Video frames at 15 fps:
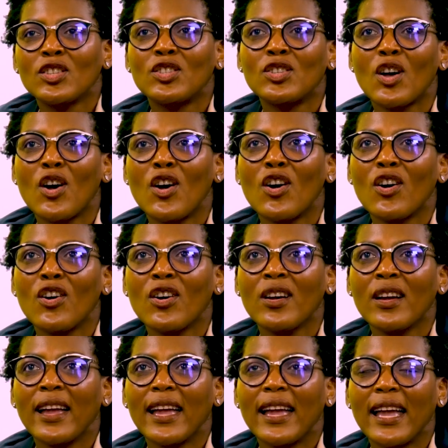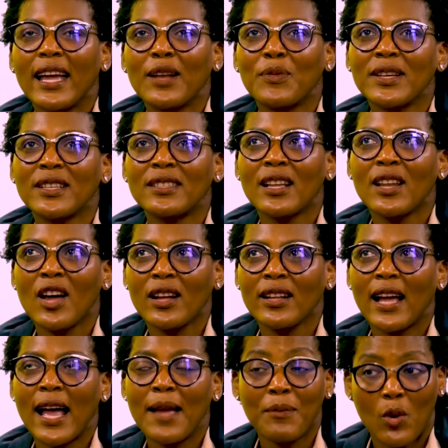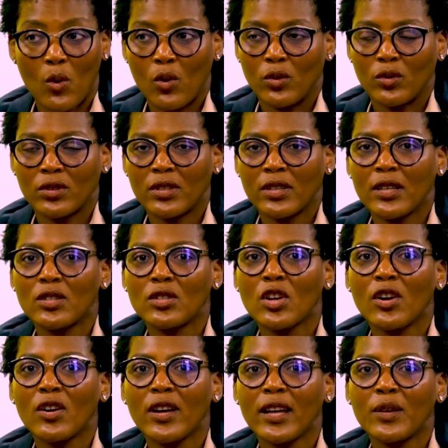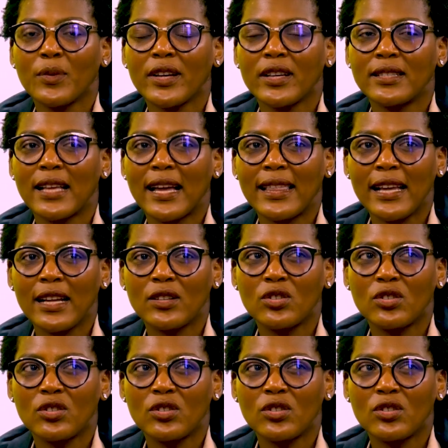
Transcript: So it was I'm old. So it was, I think,